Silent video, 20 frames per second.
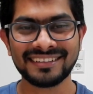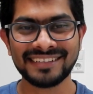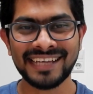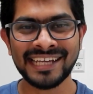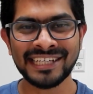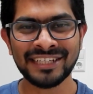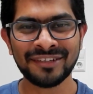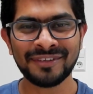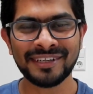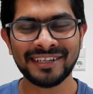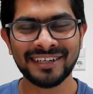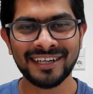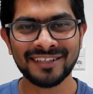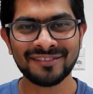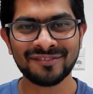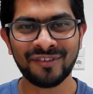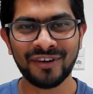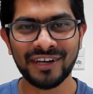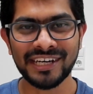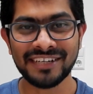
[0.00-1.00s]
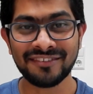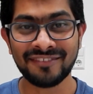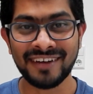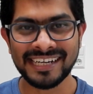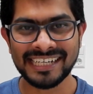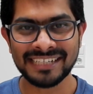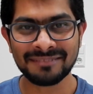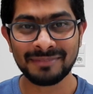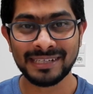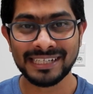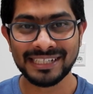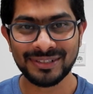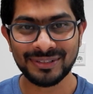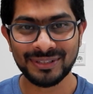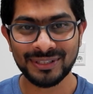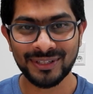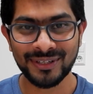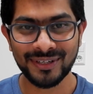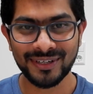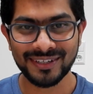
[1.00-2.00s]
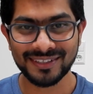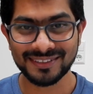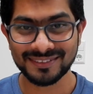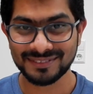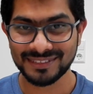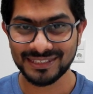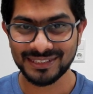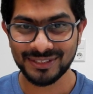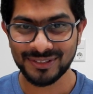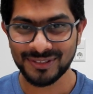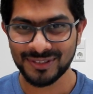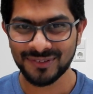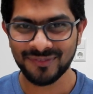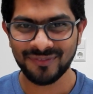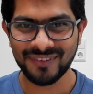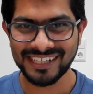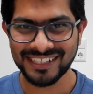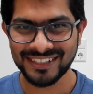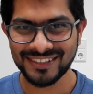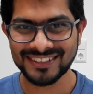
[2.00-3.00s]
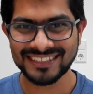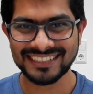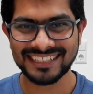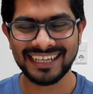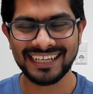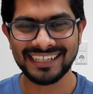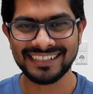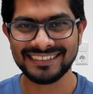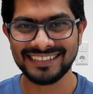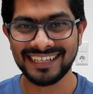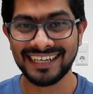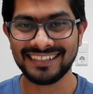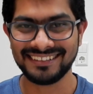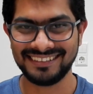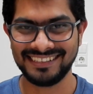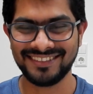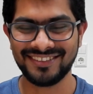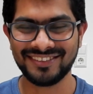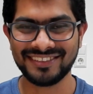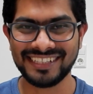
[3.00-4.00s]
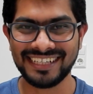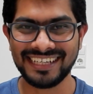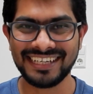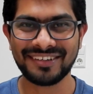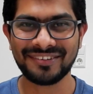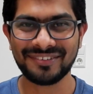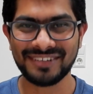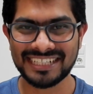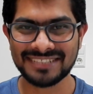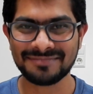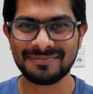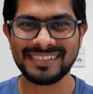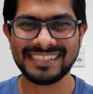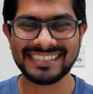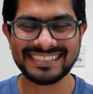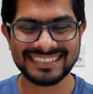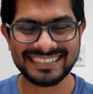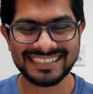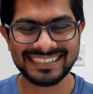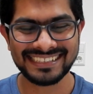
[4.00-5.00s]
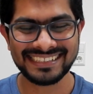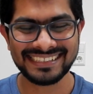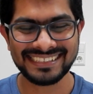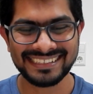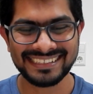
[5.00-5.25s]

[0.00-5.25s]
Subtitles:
Thank you, Vikrant, for inviting me to your YouTube videos. And yeah, this was a really good experience.